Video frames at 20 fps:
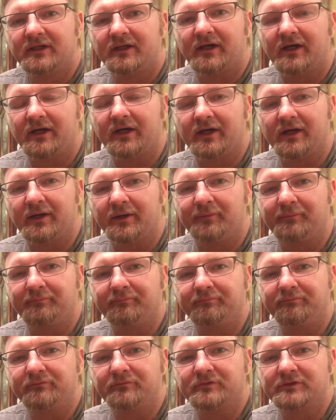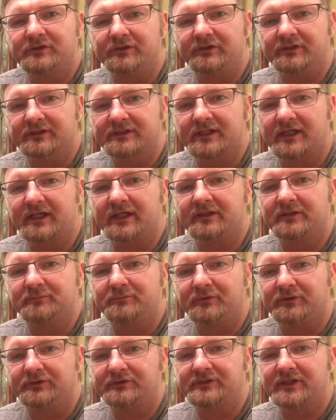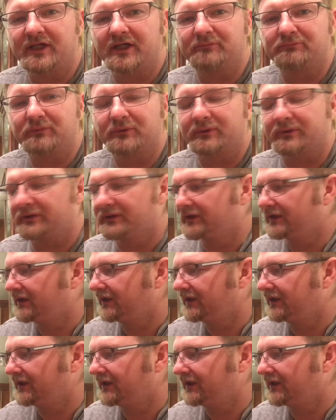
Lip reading: So this guy had the pulse hopper.